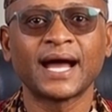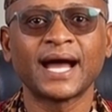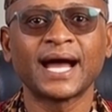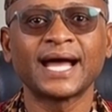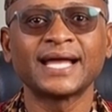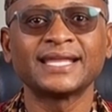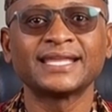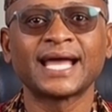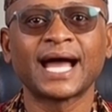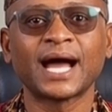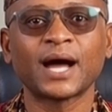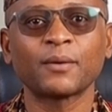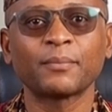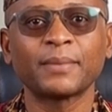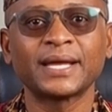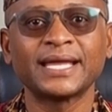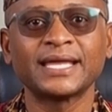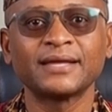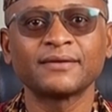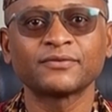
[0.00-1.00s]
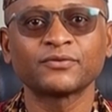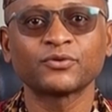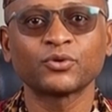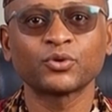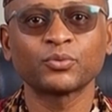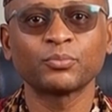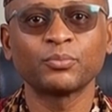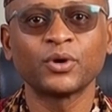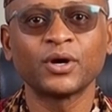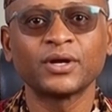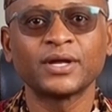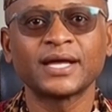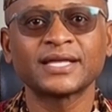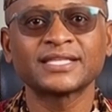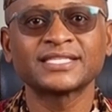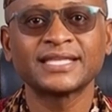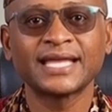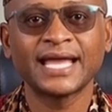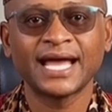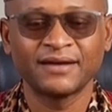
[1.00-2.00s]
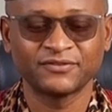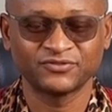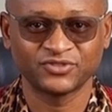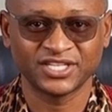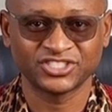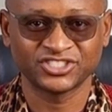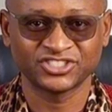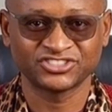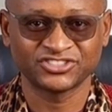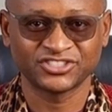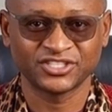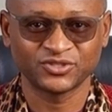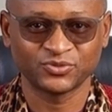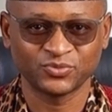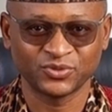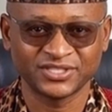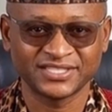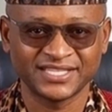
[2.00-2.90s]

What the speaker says: Ask how many food products they have registered with